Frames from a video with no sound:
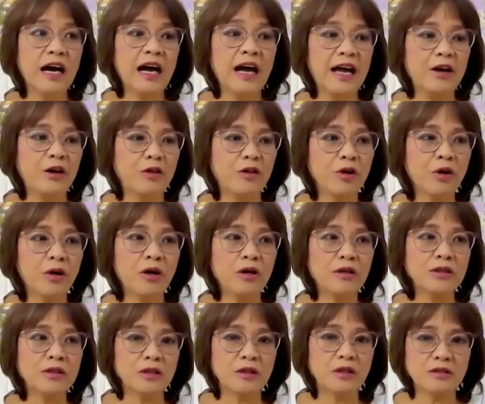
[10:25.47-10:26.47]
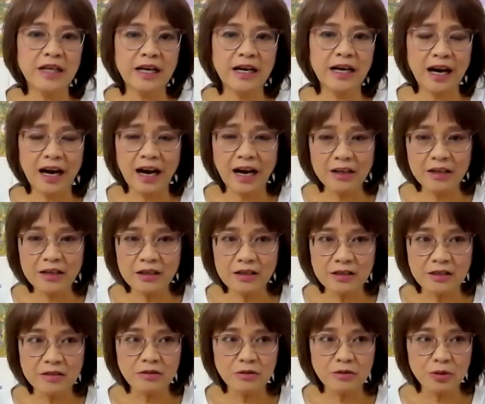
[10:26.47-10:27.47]
And of course, there are
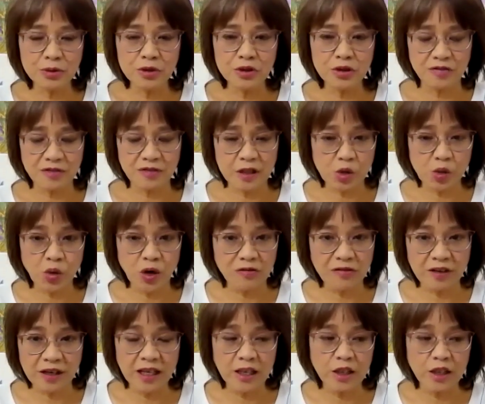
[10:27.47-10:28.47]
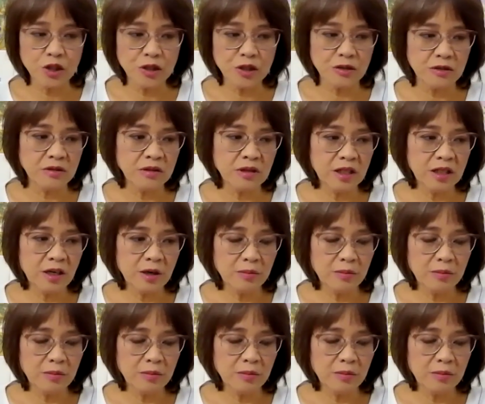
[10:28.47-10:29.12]
other rules of disqualification.